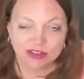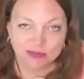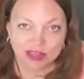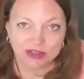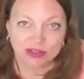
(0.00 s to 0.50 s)

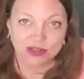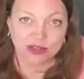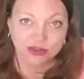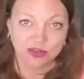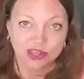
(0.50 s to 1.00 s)
special.
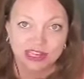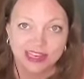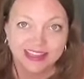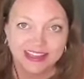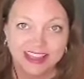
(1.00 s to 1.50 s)
So
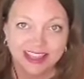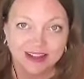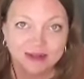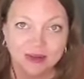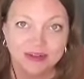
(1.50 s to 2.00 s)
she
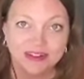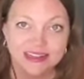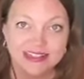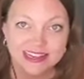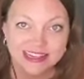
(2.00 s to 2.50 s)
hand wrote
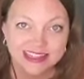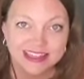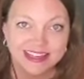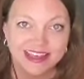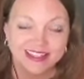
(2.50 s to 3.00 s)
us each
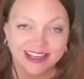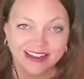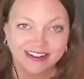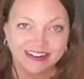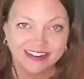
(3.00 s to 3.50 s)
a
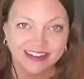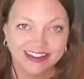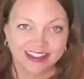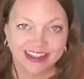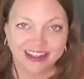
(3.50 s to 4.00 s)
letter,
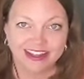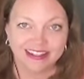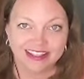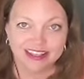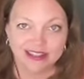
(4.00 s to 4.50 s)

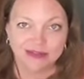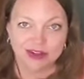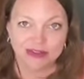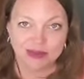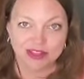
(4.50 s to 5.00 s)
and that's just
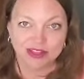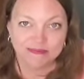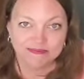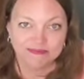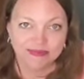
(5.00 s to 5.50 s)
very special.